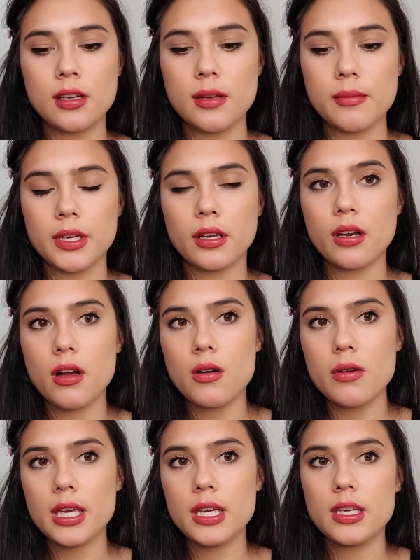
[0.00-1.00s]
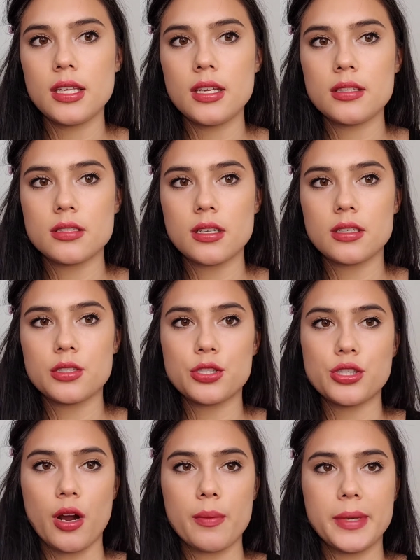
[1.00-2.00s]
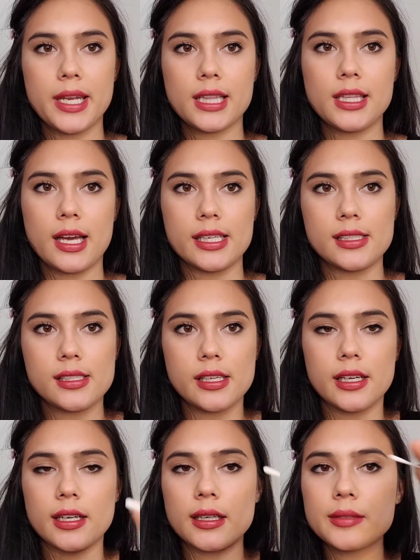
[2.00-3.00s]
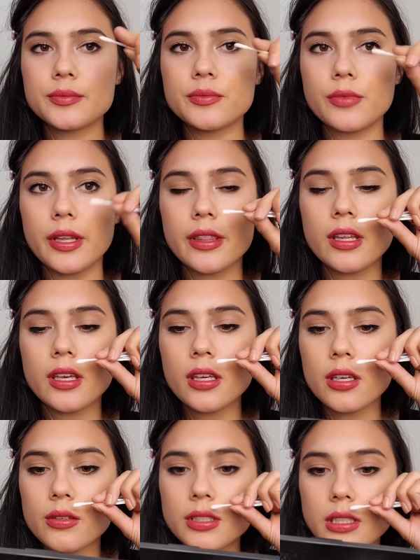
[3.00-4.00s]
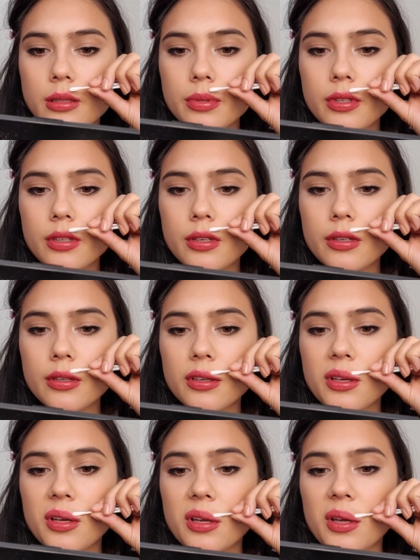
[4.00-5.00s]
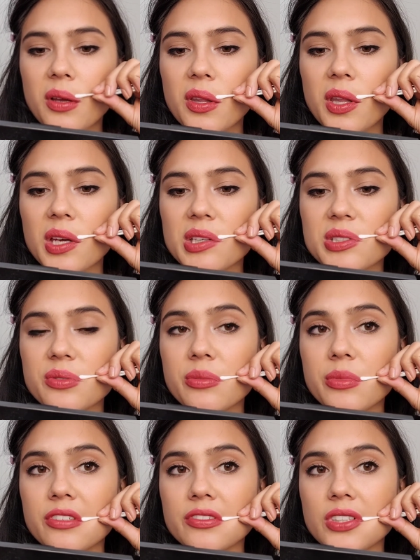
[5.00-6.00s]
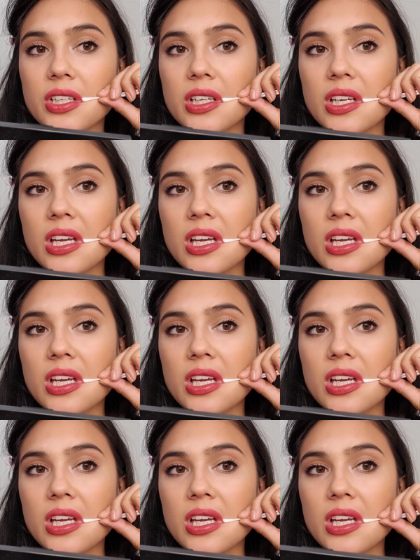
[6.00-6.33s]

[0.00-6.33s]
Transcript: I'm gonna go in and start sharpening lines here with a Q-tip that has a remover on